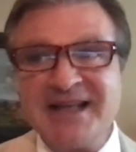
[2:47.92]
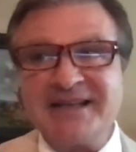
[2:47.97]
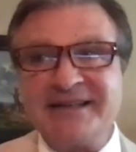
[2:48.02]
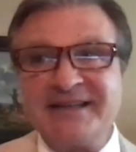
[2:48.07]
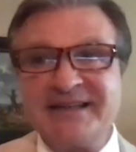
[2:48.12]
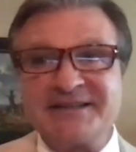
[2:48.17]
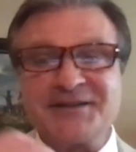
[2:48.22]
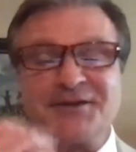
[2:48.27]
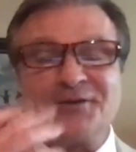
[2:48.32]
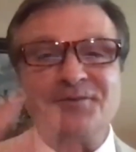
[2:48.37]

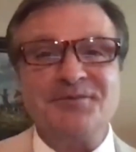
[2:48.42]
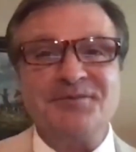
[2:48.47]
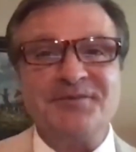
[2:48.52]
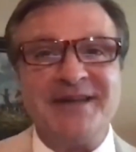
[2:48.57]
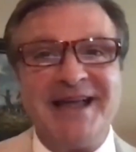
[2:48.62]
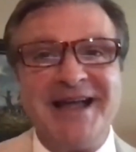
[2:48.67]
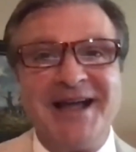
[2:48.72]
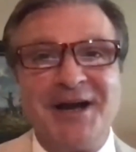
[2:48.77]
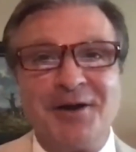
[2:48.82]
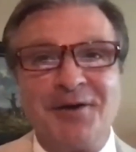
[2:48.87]
So
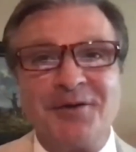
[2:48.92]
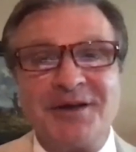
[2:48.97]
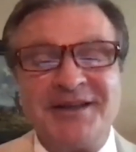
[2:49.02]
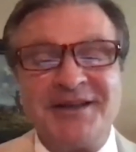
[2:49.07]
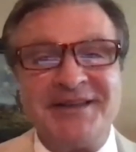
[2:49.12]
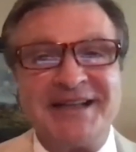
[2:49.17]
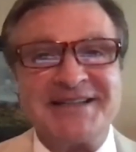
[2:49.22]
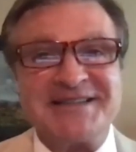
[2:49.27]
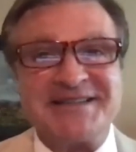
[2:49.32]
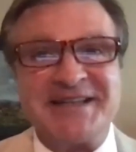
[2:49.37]
now, in
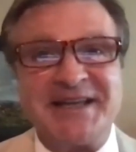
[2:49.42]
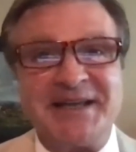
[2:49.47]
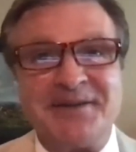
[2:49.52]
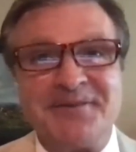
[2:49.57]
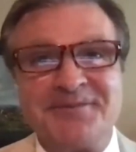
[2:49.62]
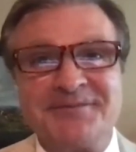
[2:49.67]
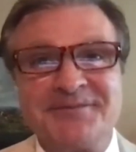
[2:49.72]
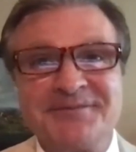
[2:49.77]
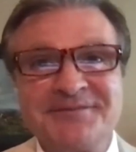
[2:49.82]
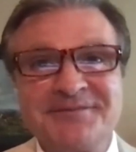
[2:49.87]
that
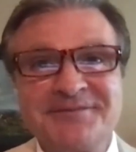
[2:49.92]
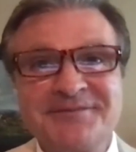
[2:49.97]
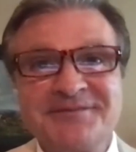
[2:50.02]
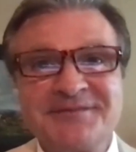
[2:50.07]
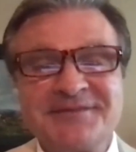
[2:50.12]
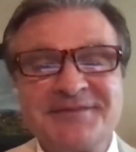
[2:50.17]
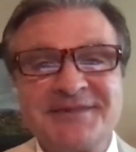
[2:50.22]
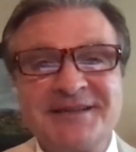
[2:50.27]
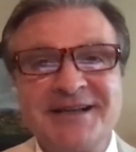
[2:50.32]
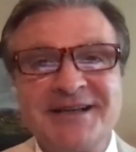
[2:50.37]
same
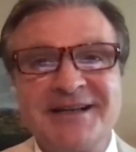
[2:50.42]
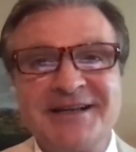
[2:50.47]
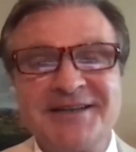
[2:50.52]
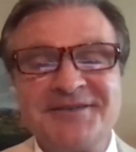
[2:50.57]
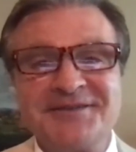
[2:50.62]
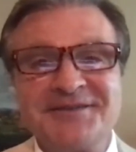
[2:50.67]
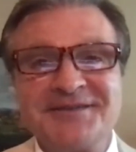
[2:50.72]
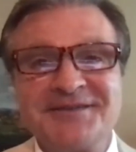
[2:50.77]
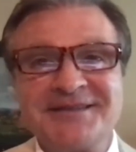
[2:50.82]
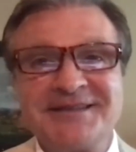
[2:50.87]

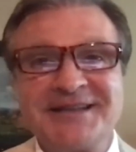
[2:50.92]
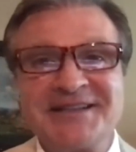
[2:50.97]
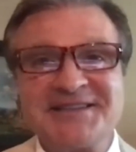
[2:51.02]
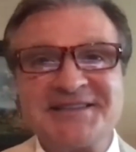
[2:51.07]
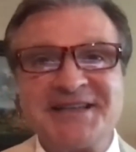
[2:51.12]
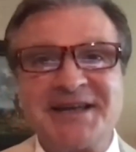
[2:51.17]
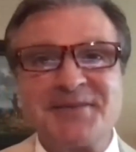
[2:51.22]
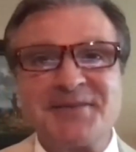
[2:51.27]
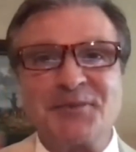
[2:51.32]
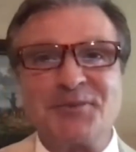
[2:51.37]

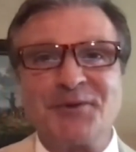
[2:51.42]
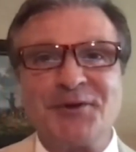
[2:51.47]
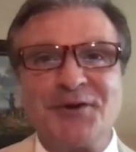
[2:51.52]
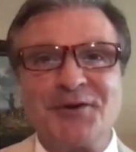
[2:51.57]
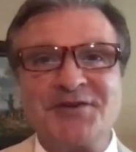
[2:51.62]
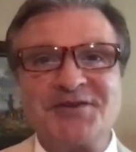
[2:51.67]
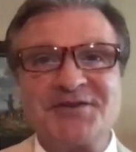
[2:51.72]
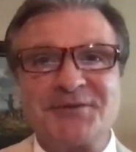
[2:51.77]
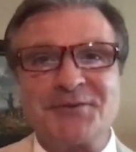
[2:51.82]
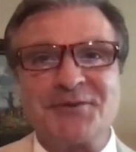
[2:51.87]

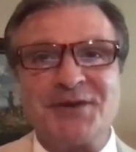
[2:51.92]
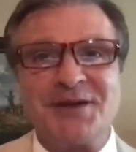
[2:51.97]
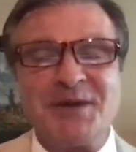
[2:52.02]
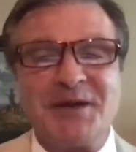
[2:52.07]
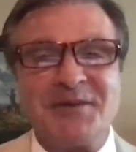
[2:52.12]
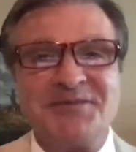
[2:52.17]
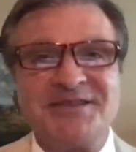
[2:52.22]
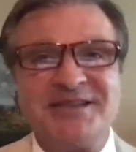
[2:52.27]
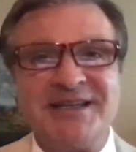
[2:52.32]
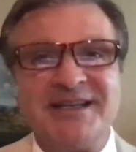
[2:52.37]
approach through
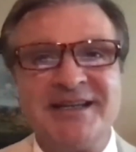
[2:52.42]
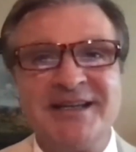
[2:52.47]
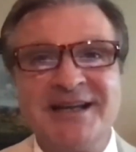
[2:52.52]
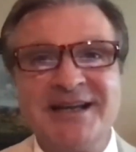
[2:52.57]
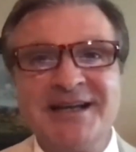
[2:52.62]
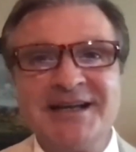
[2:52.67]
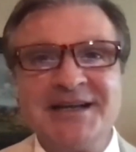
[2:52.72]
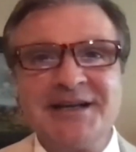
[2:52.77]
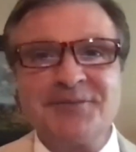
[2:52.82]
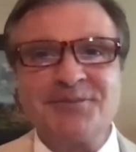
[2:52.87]
MMT,
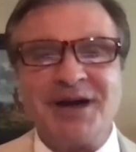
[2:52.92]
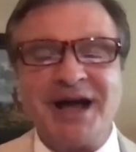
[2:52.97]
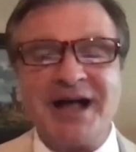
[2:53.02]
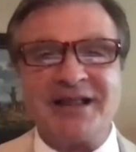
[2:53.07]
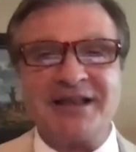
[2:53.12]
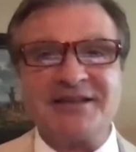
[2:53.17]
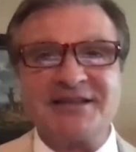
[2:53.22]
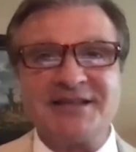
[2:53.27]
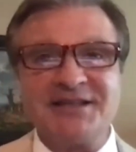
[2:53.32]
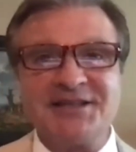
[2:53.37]

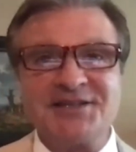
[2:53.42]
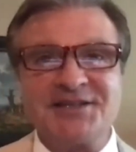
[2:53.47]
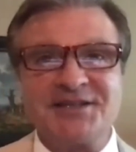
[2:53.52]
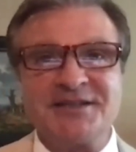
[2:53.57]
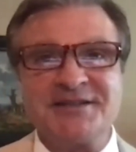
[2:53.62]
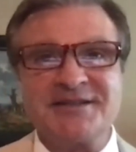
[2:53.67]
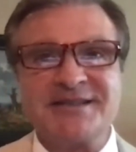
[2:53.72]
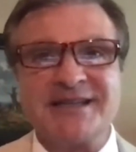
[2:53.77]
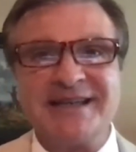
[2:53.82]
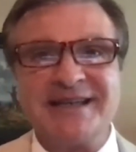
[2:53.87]

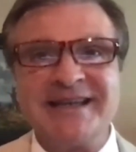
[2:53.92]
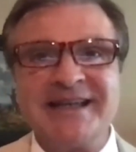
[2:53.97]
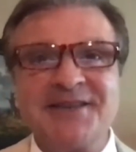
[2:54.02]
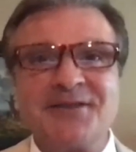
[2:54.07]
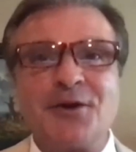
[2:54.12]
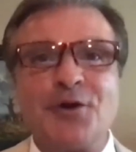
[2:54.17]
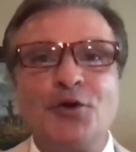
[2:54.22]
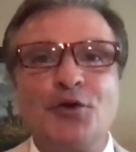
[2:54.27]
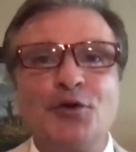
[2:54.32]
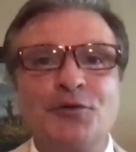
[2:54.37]
politicians can
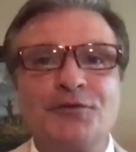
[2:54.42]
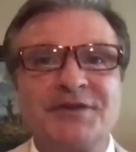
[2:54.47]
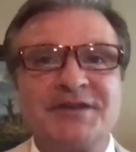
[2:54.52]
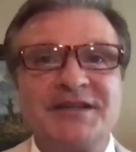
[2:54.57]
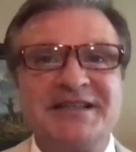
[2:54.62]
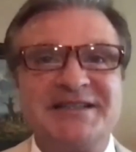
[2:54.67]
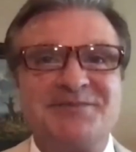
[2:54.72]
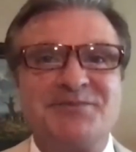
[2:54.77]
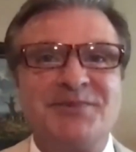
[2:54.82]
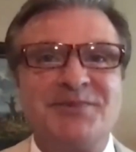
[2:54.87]
get over
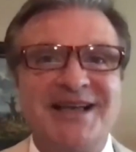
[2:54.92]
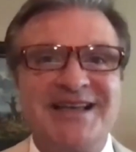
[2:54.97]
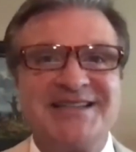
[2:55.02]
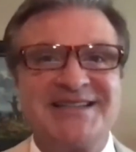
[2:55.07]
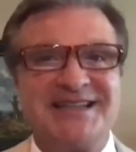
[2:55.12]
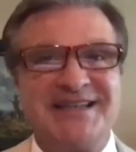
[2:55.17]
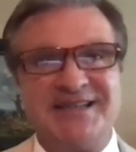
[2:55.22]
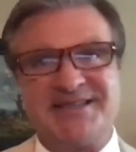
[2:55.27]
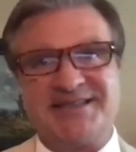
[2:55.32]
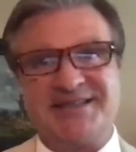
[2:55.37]
these
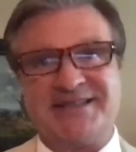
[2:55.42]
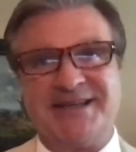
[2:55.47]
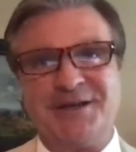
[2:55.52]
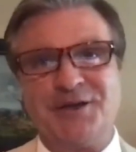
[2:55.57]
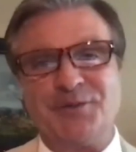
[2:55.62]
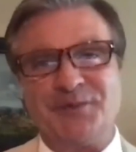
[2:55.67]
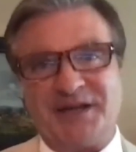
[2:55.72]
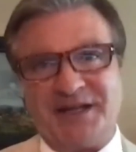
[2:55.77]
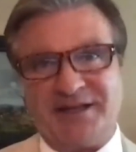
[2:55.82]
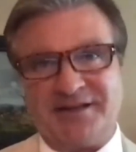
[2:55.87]
pesky
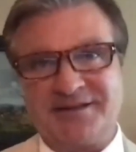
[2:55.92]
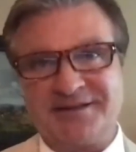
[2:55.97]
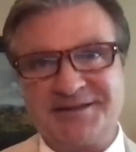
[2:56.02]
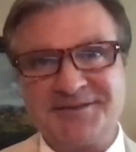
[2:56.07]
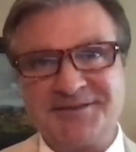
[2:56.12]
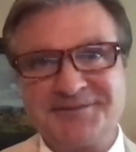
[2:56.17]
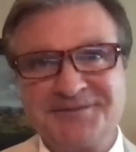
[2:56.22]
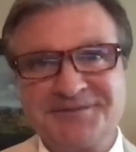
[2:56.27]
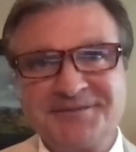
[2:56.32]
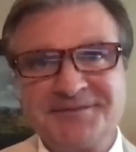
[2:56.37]
stalemates.
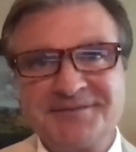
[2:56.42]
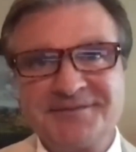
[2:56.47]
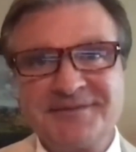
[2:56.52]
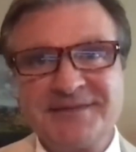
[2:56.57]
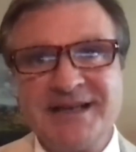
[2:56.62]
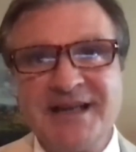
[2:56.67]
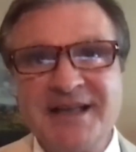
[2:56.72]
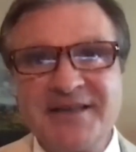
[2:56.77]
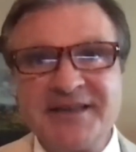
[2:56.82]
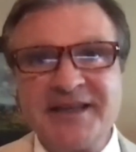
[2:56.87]

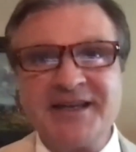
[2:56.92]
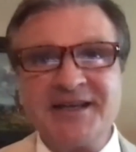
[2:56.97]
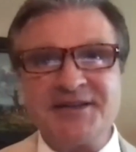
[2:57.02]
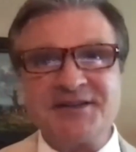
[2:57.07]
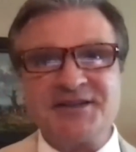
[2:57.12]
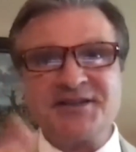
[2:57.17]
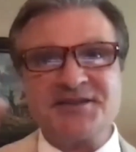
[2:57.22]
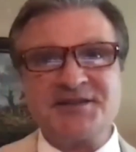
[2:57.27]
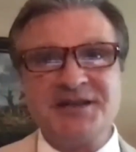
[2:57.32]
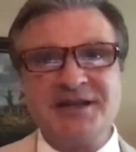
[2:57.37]
They can
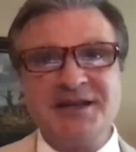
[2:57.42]
just